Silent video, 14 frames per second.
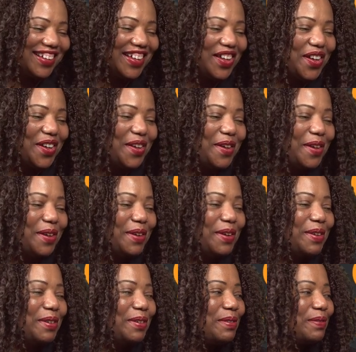
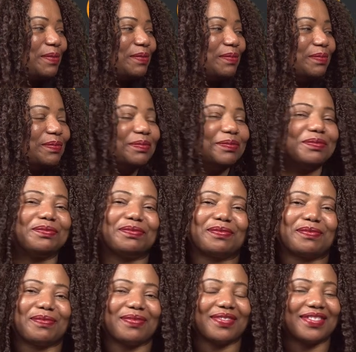
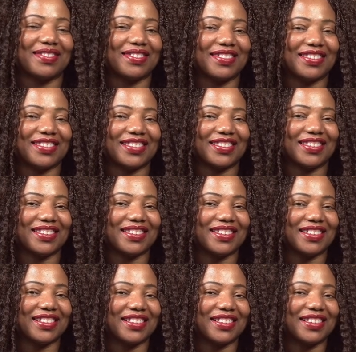
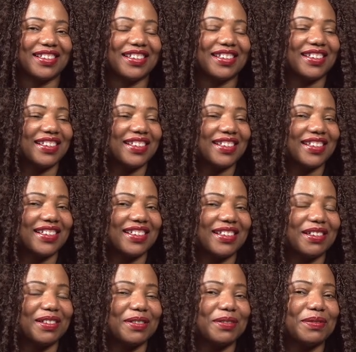
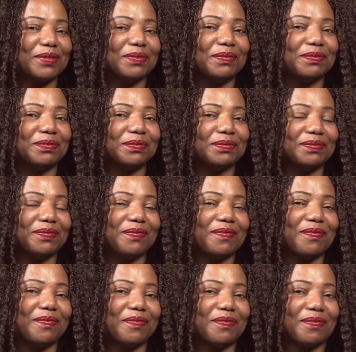
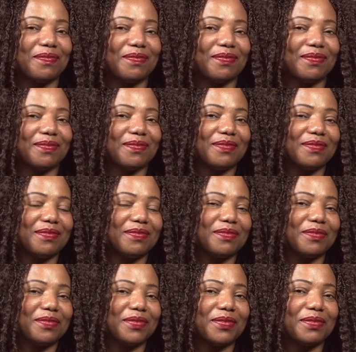
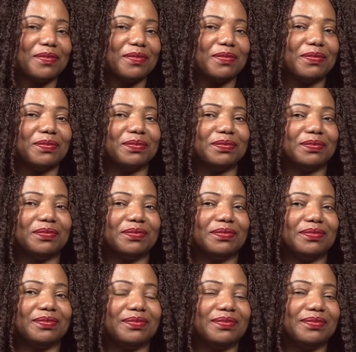(not speaking)